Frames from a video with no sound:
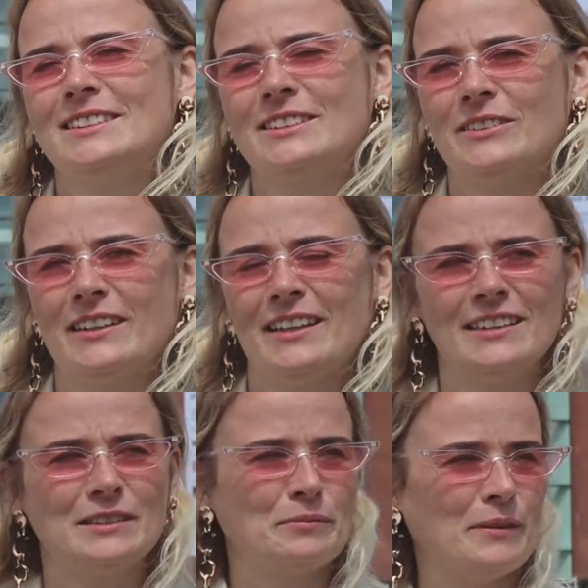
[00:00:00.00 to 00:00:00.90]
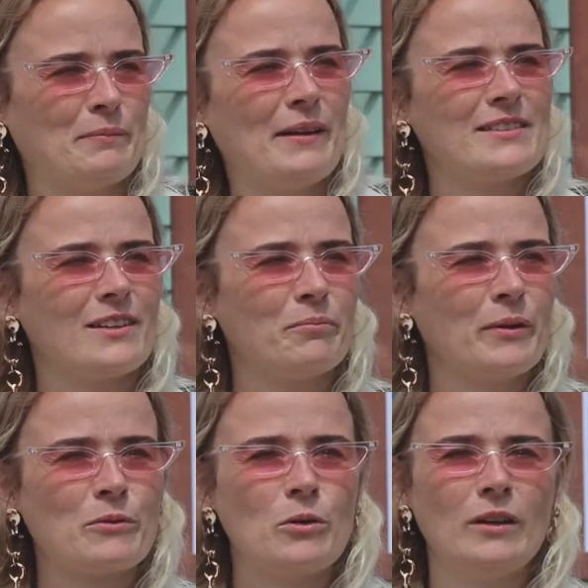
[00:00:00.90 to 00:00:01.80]
So I think it plays a
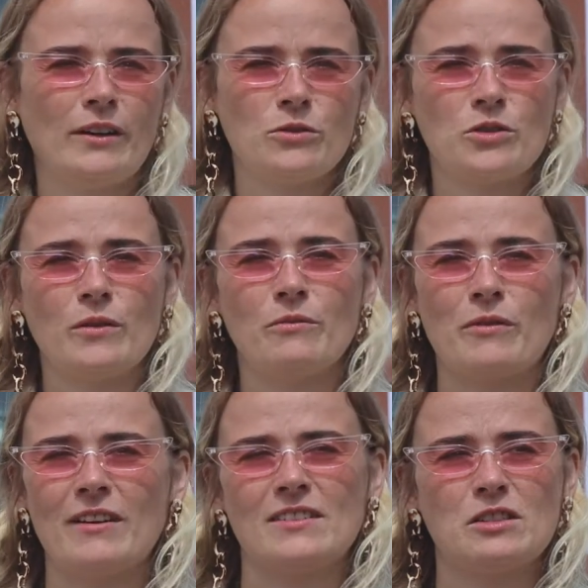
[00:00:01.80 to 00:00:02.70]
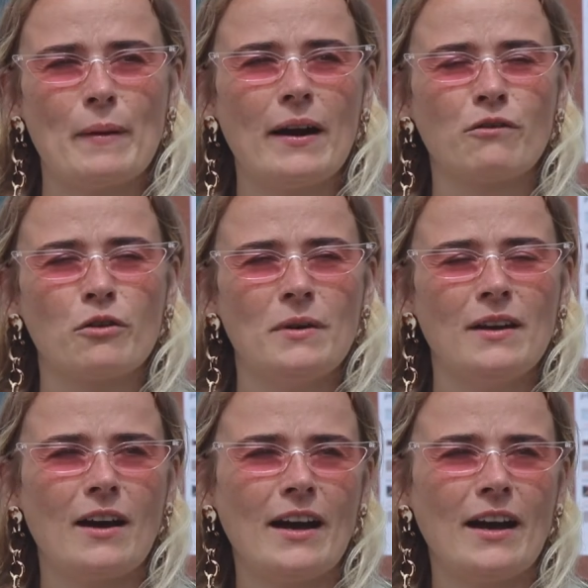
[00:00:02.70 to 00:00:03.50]
big role, and also very inspiring for me.